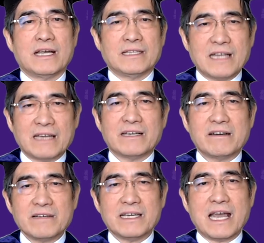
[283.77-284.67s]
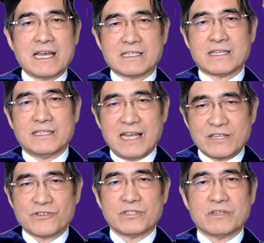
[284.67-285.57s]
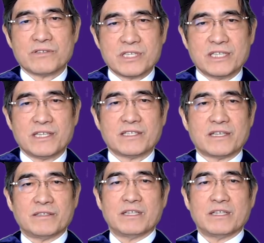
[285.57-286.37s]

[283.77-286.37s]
not only as a national citizen,